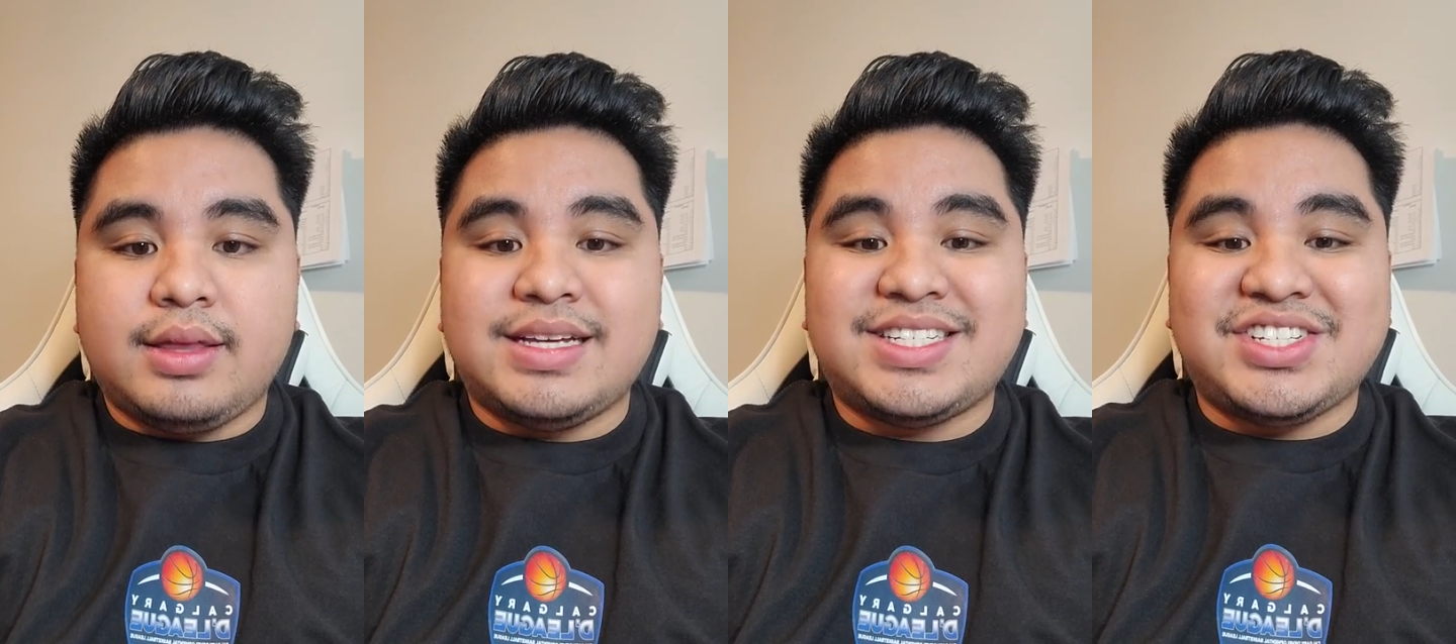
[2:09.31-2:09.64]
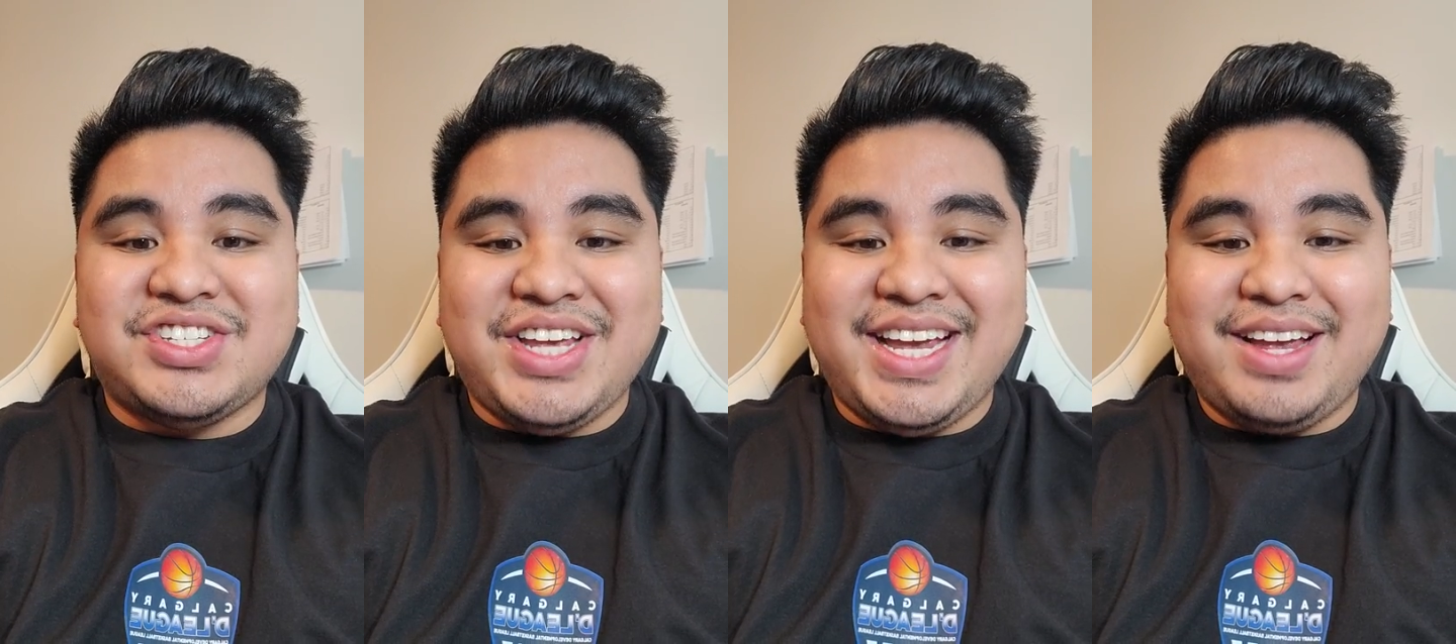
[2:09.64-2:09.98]
This
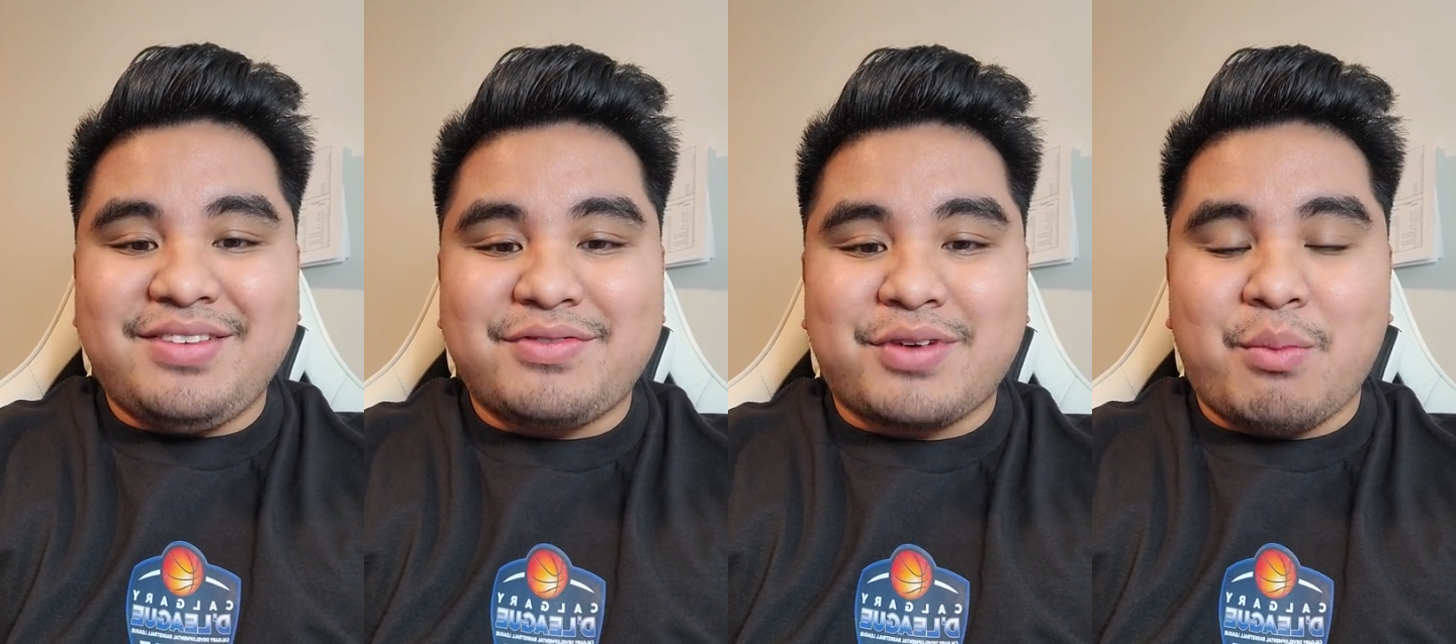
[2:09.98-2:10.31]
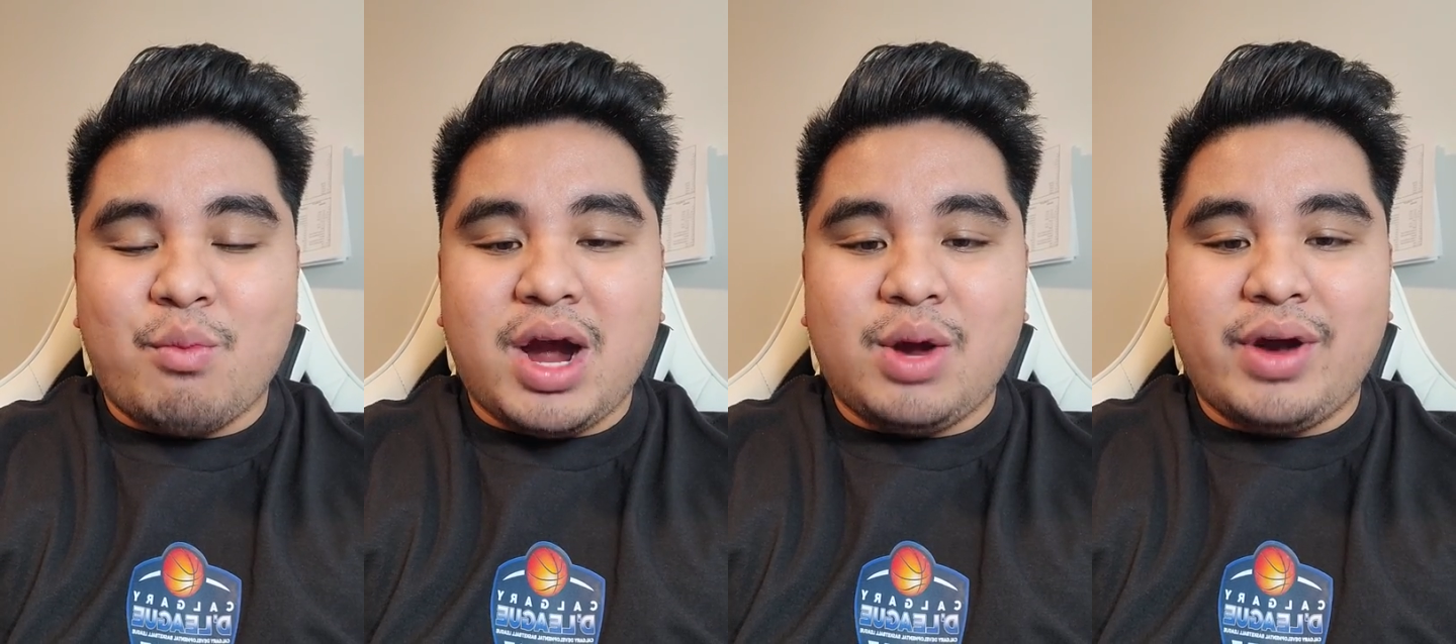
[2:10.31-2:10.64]
is Zeke
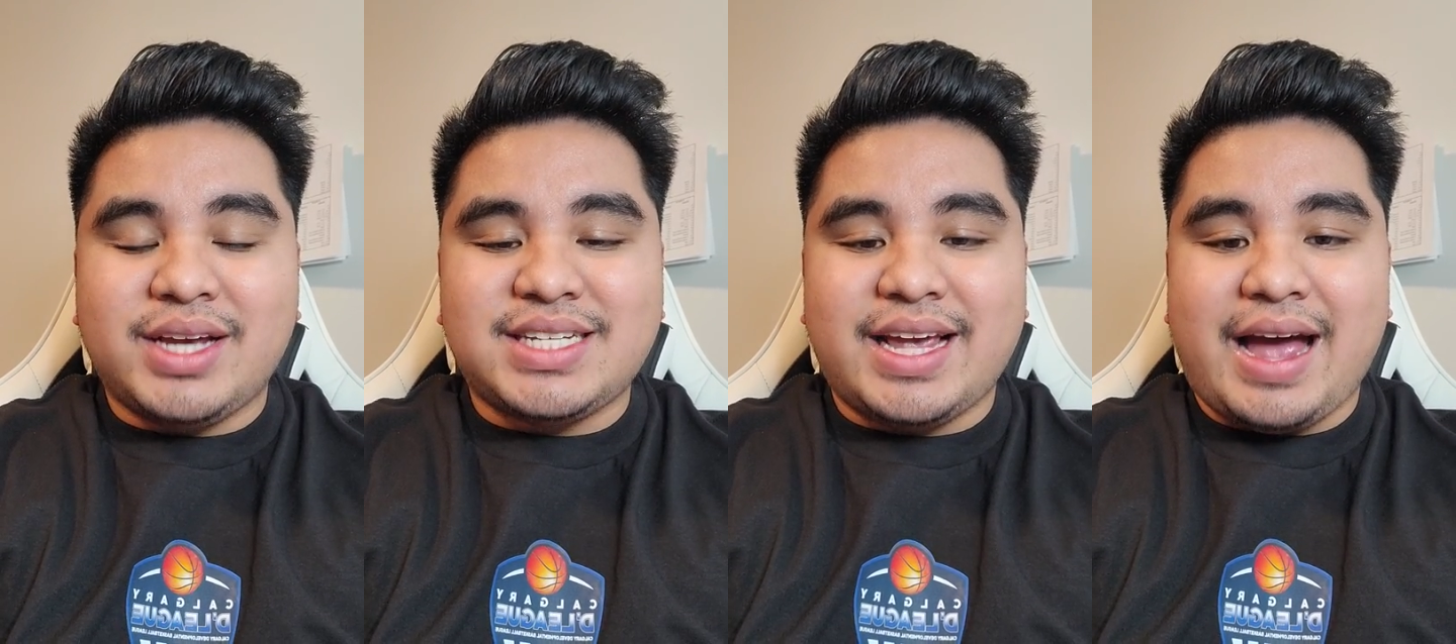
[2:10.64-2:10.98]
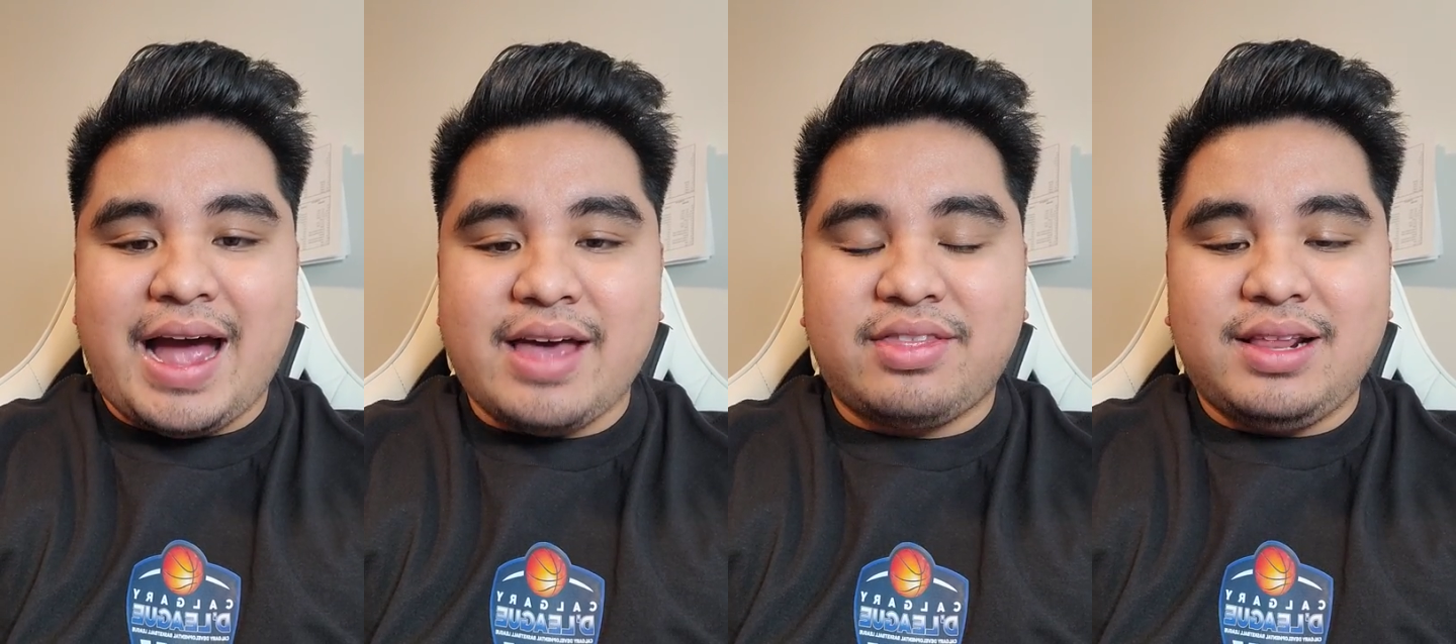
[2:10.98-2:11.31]
from YYC
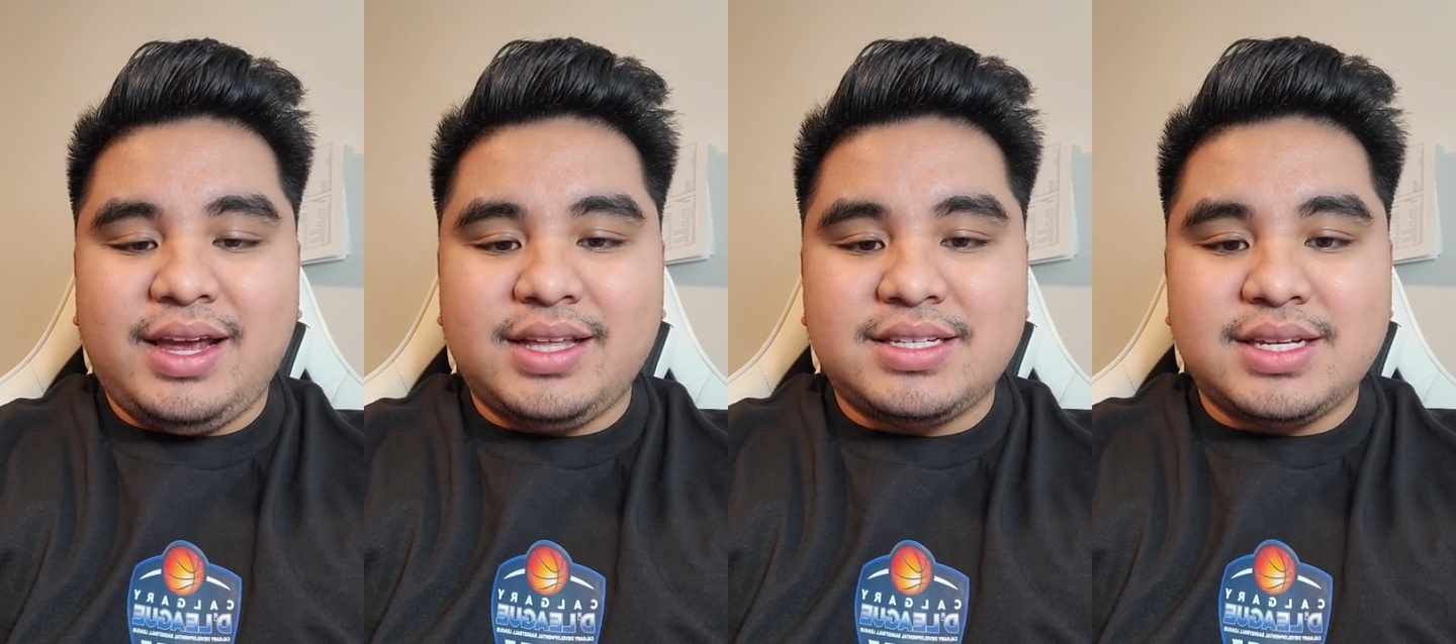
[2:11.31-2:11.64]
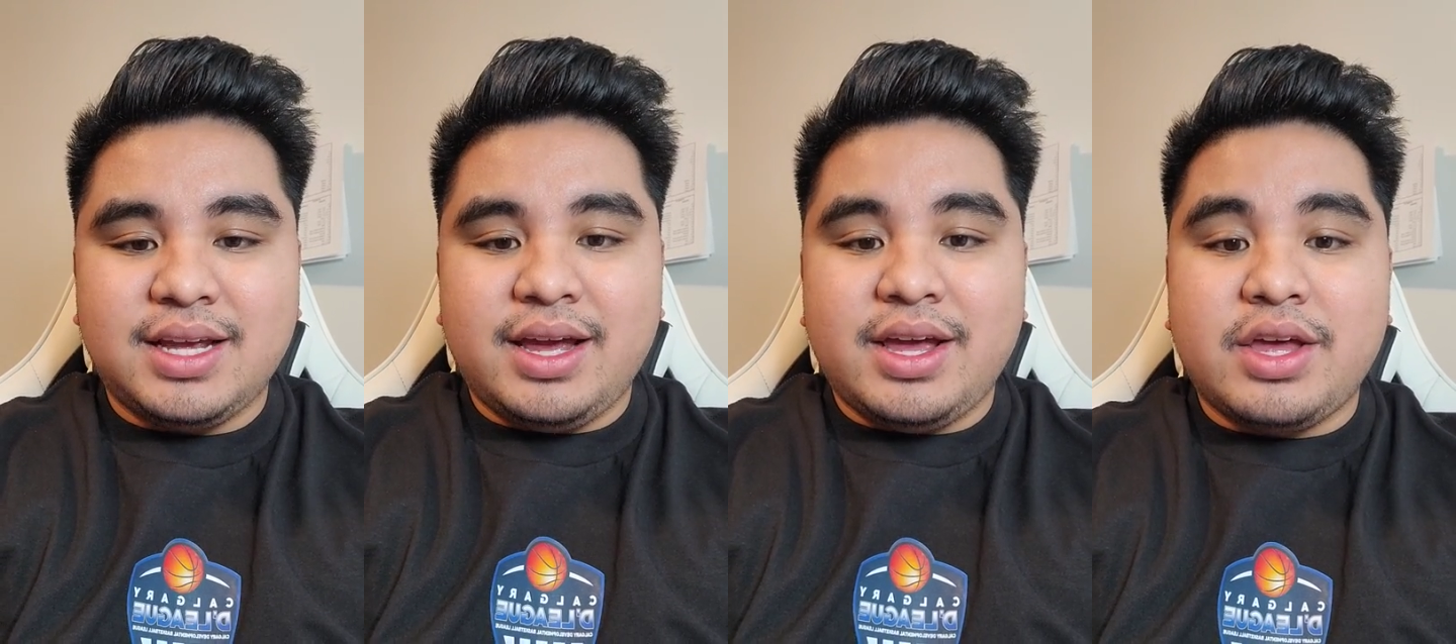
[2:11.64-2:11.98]
Athletes.